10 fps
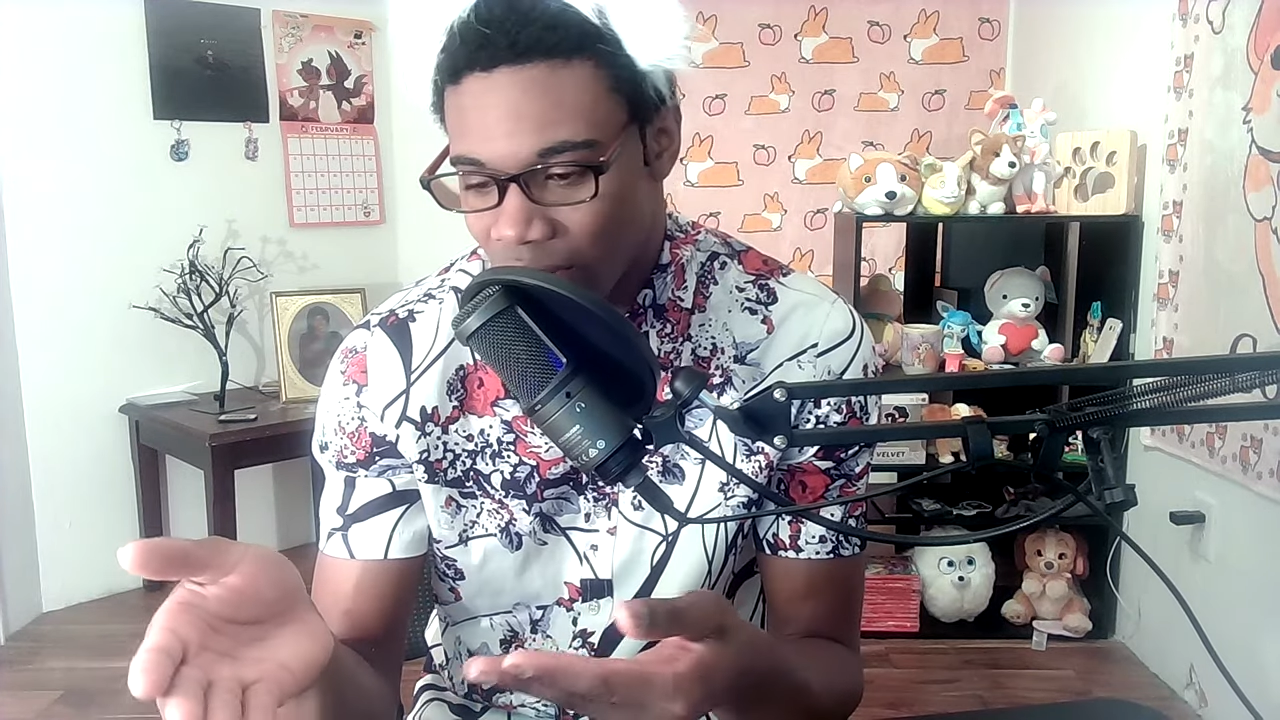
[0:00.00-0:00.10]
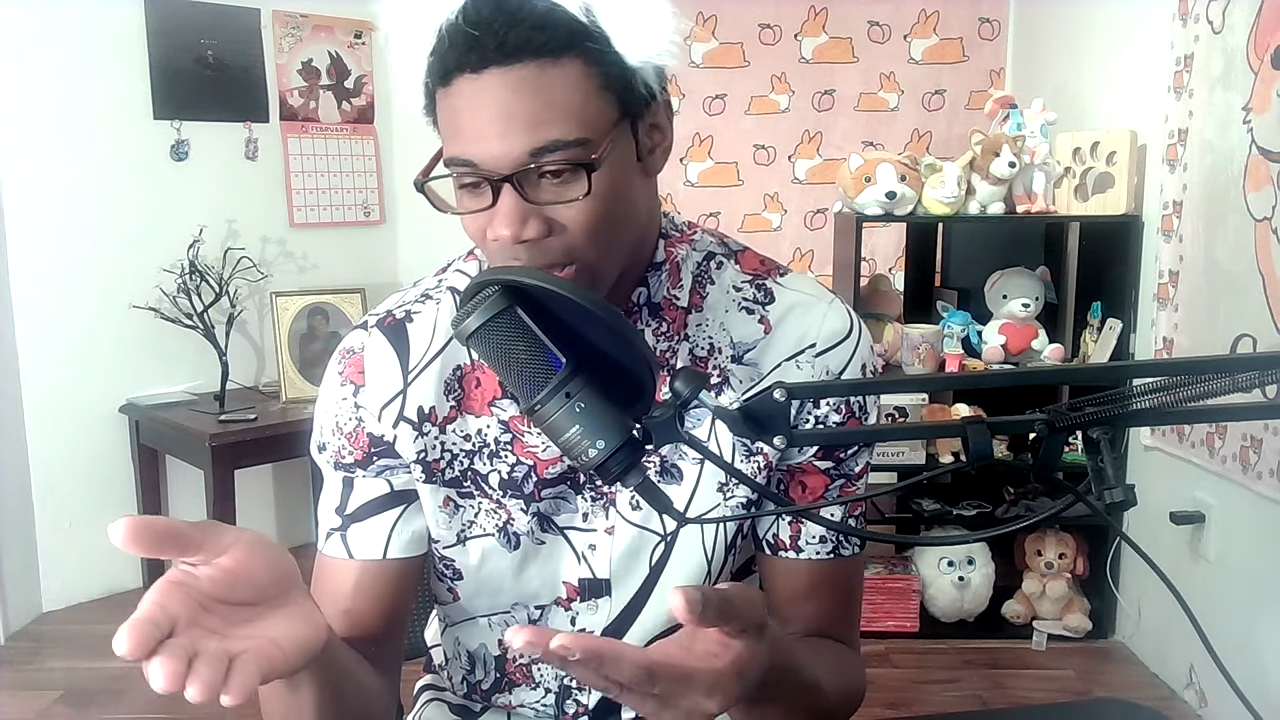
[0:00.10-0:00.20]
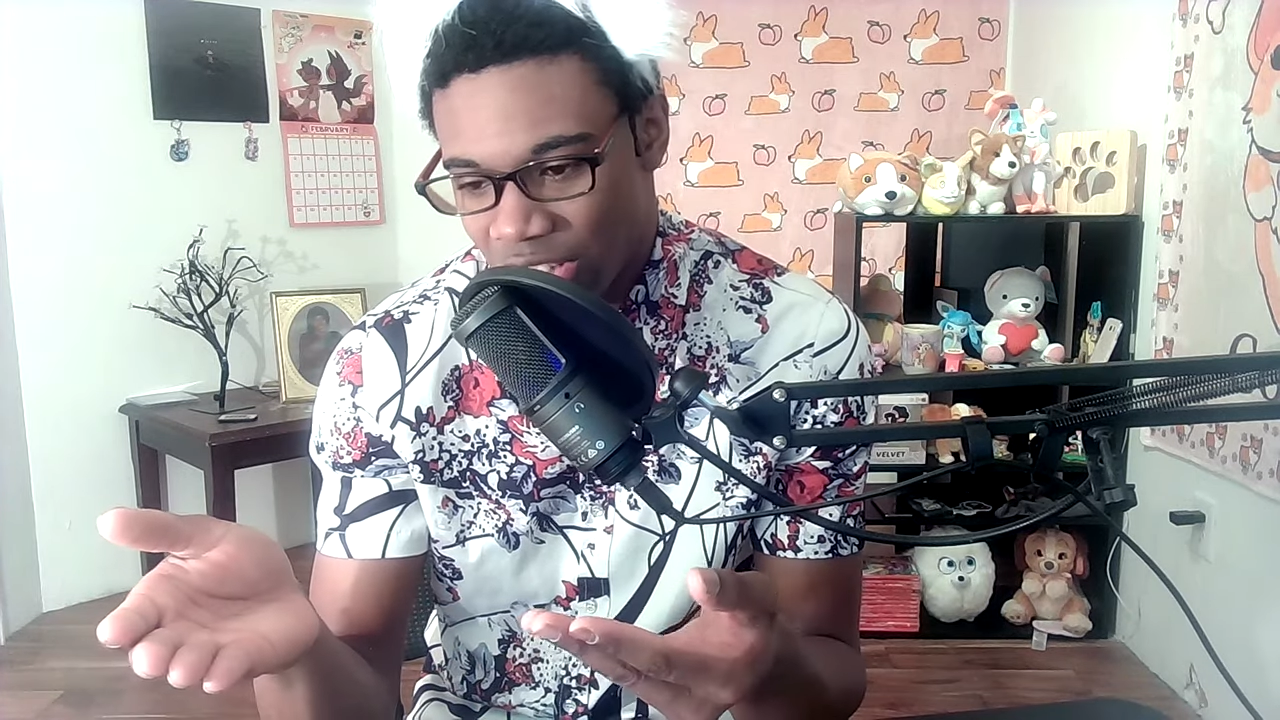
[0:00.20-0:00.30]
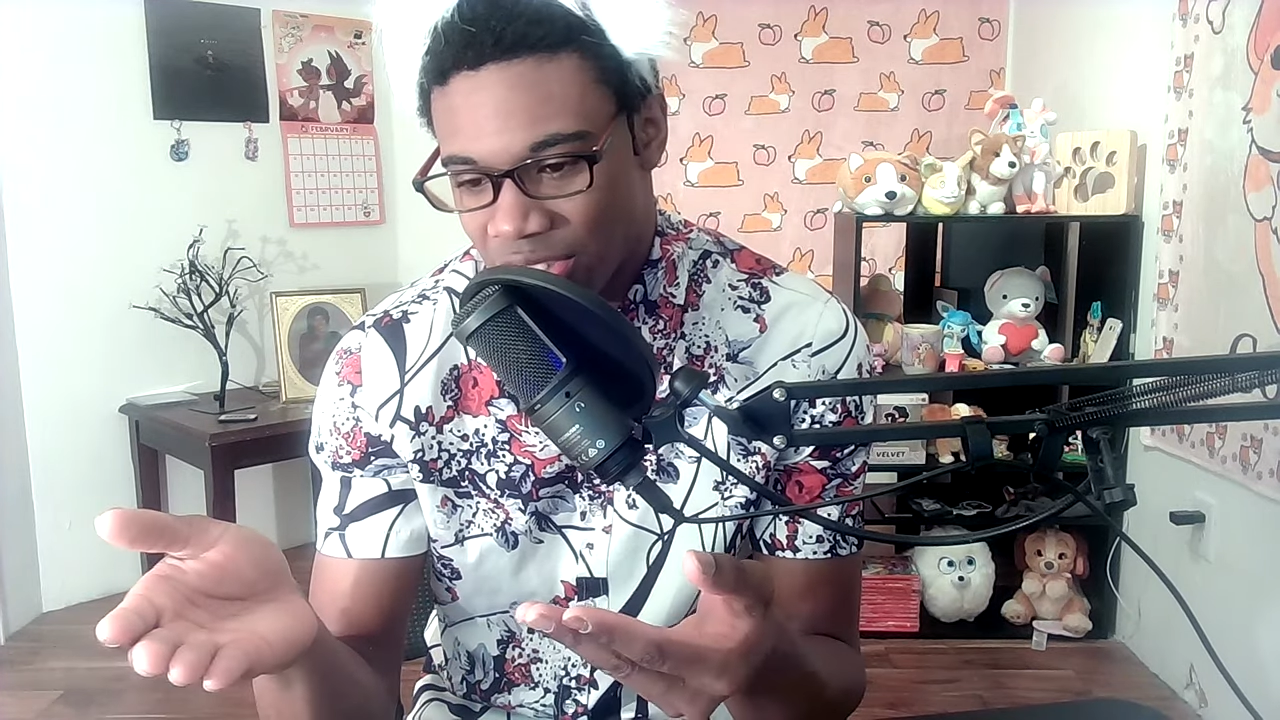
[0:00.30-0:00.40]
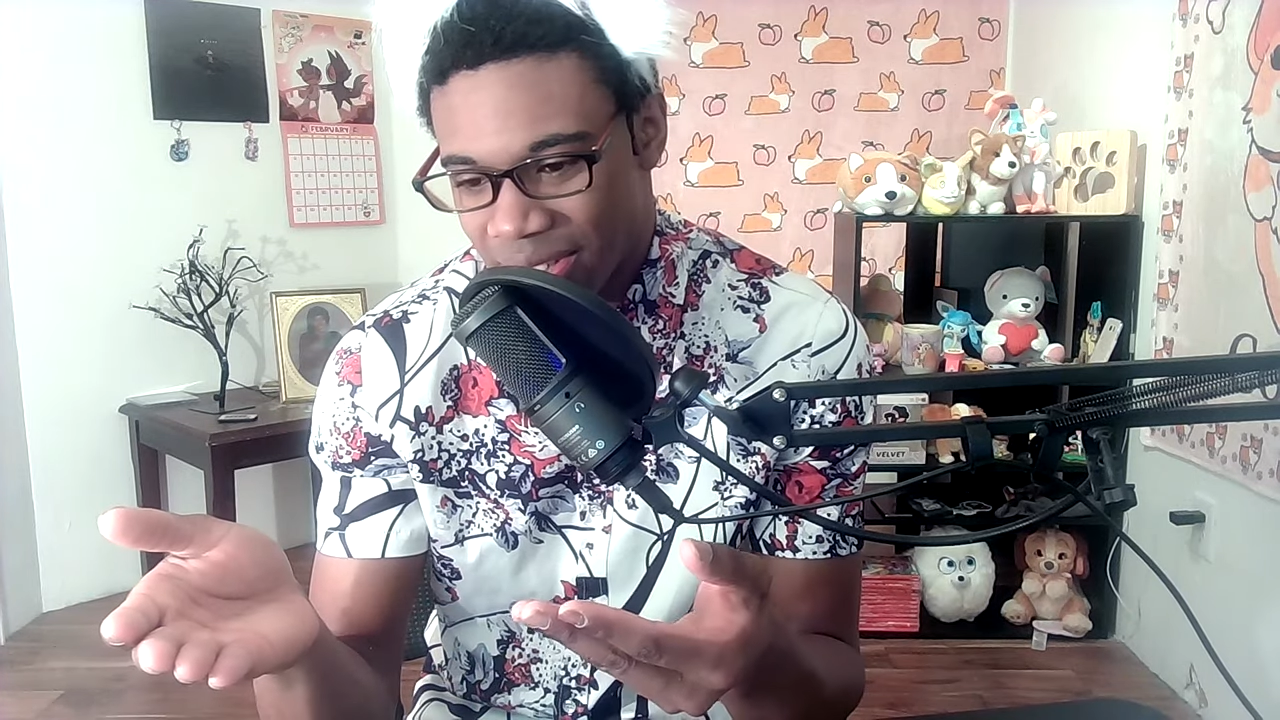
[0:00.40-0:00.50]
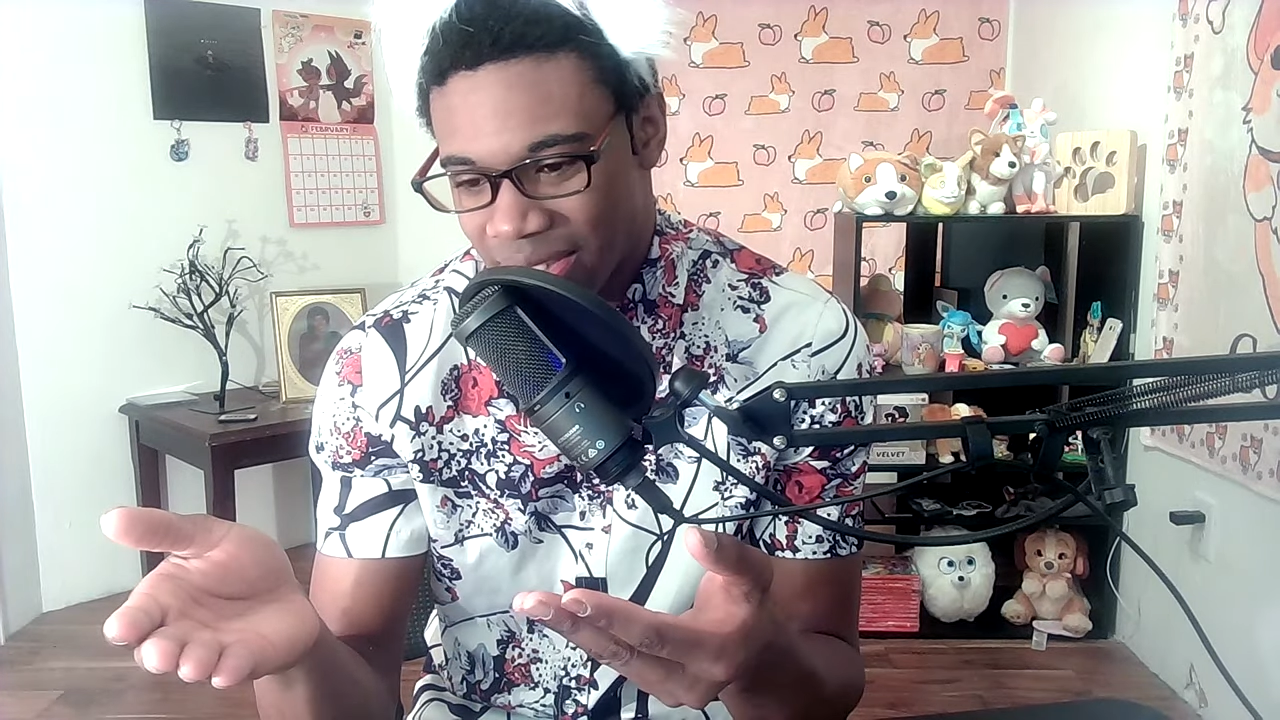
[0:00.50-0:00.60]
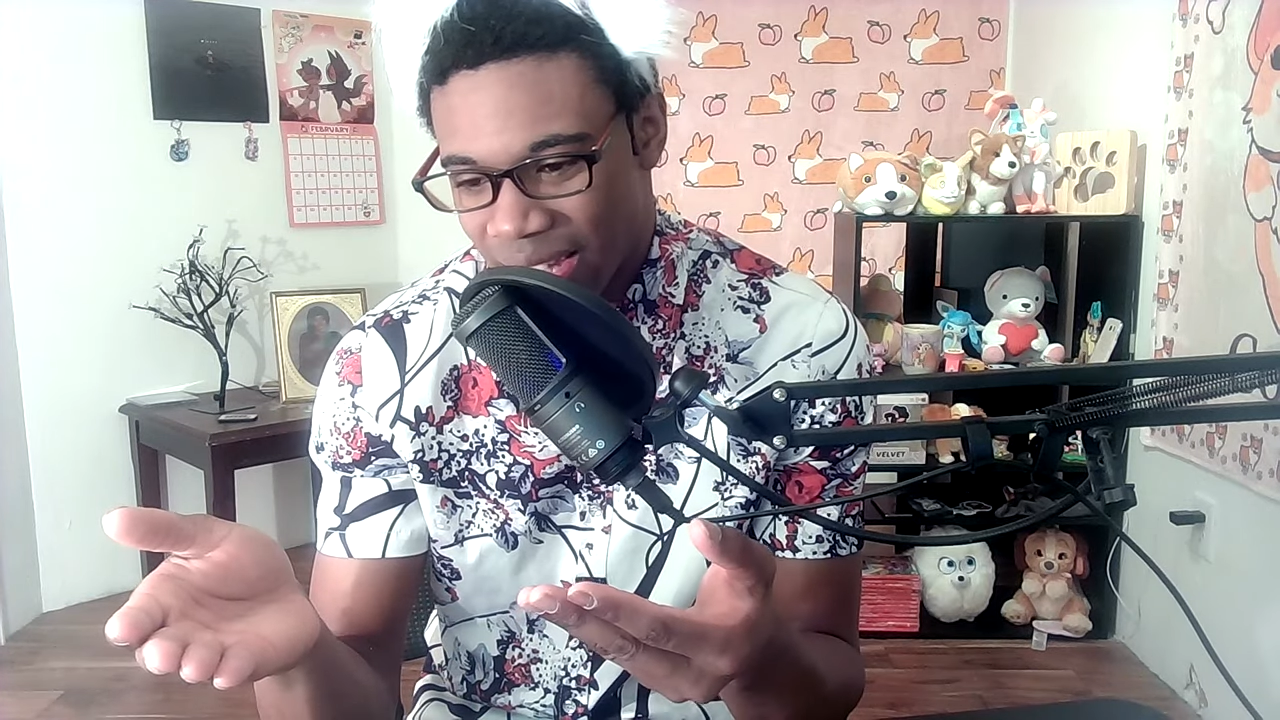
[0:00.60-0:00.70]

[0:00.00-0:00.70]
It's just